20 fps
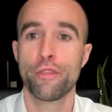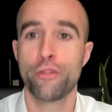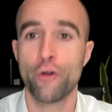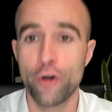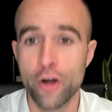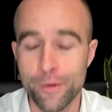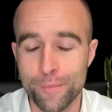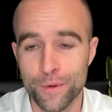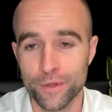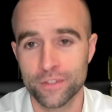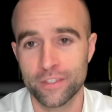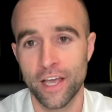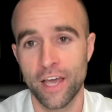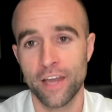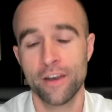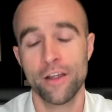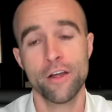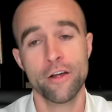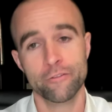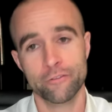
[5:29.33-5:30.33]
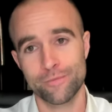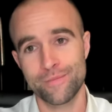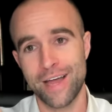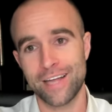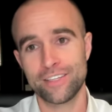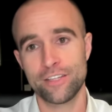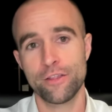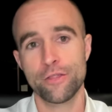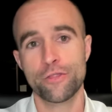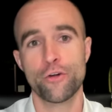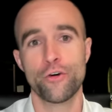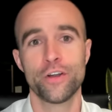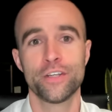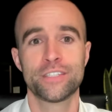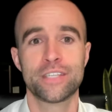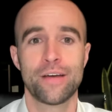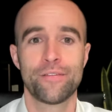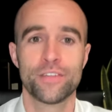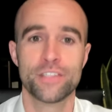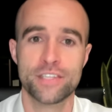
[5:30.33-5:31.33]
from 1937
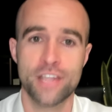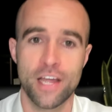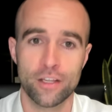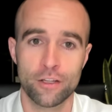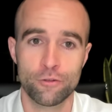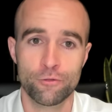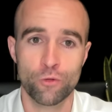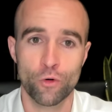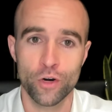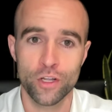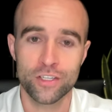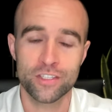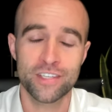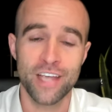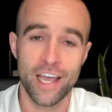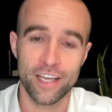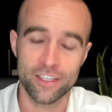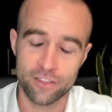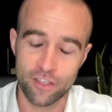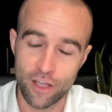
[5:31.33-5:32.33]
to 1946.